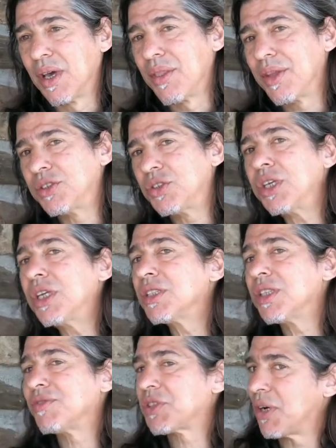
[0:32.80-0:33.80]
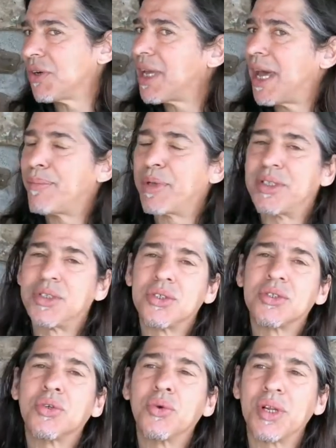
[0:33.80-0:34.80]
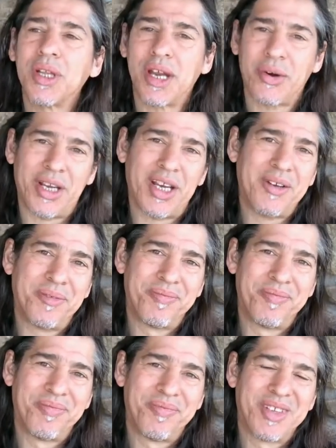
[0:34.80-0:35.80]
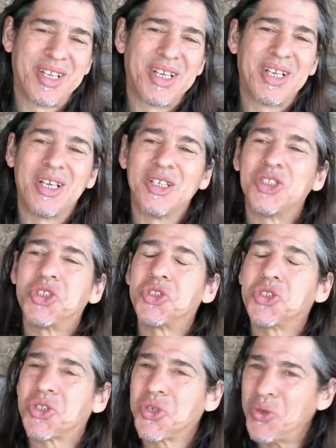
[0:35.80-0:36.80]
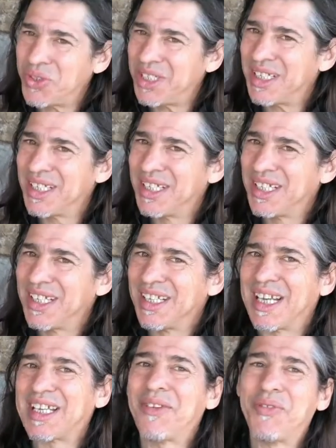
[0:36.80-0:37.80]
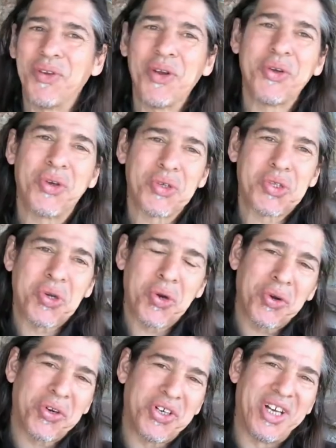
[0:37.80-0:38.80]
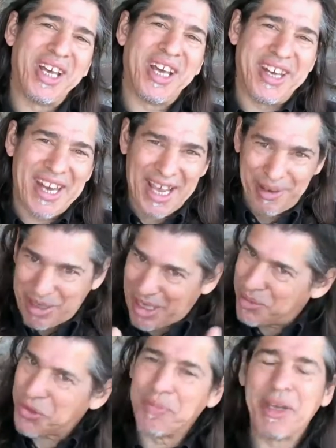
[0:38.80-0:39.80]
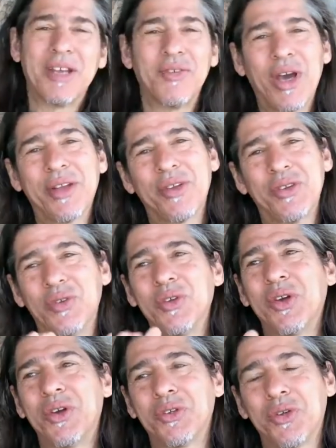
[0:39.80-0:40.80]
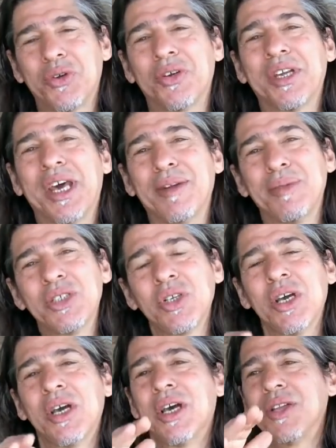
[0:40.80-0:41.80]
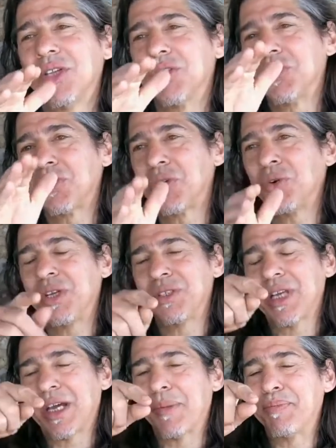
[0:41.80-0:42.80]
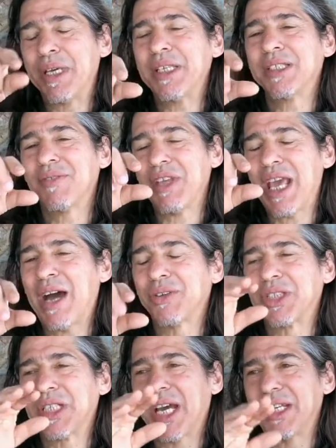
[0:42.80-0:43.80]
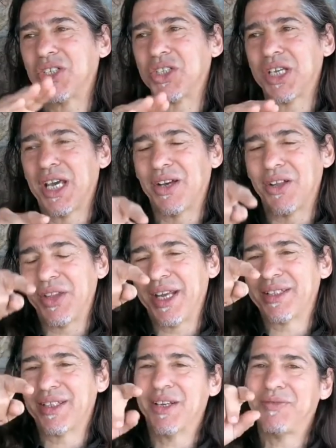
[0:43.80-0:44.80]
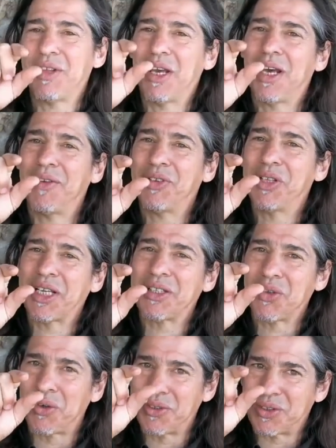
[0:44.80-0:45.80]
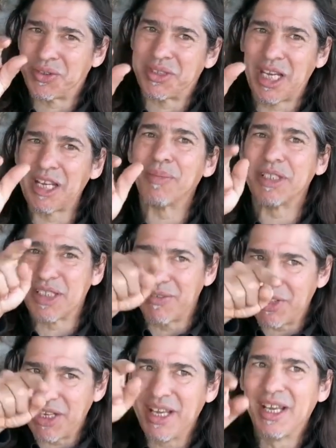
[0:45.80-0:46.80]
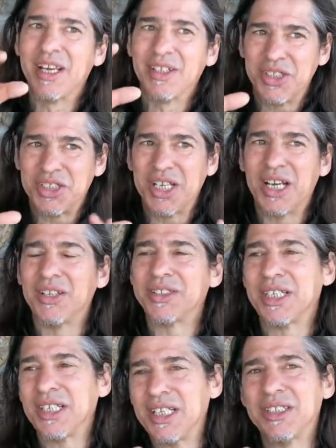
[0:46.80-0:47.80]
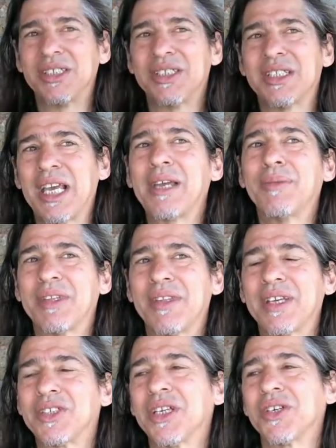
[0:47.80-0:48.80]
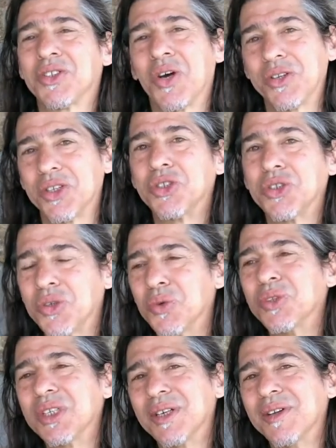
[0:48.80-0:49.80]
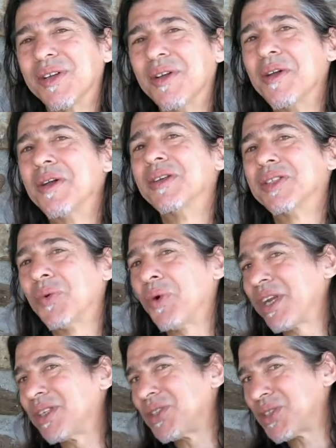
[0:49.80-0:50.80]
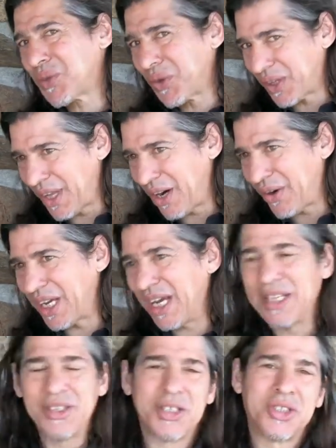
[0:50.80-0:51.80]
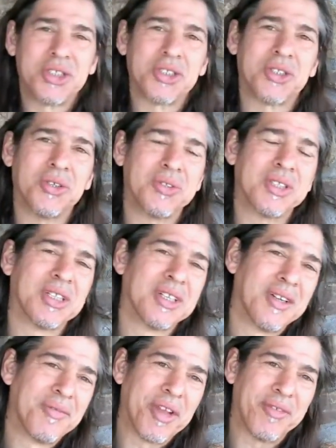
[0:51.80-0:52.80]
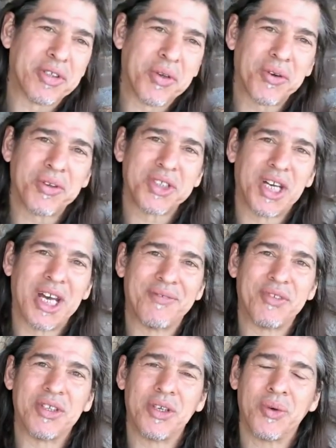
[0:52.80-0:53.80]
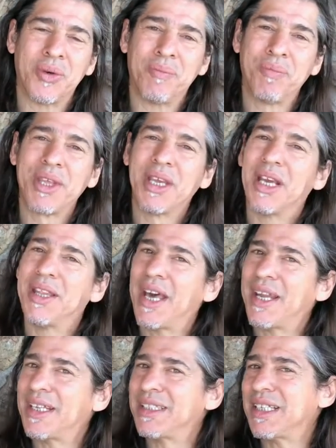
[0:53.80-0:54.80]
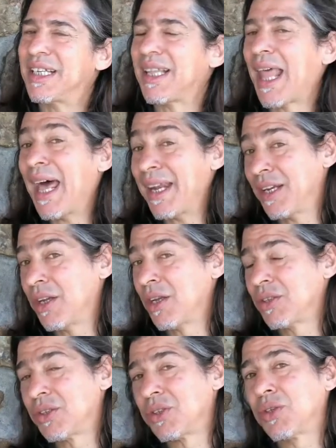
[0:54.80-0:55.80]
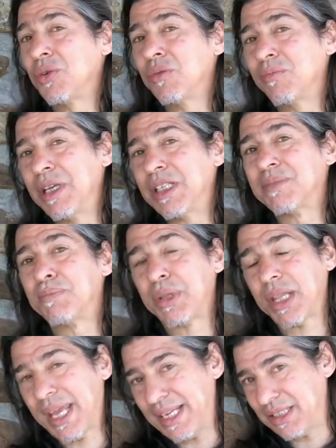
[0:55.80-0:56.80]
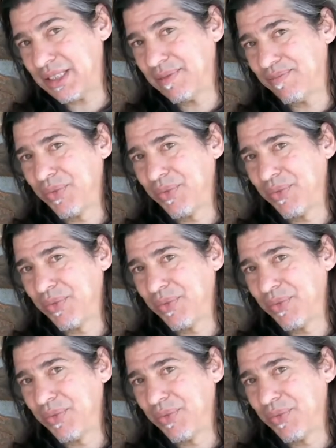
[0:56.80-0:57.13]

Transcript: The genus of Skullcap is Scutellaria. Scute, like if you know your turtle anatomy, and I'm sure many of you out there do know your turtle anatomies, the scute is like a piece of the outside shell that, if you look at turtles, there's segments of the shells, and each segment of that shell is called a scute. So what does Scutellaria and the scute of a turtle shell have to do? And that is, in Latin, scute means plate.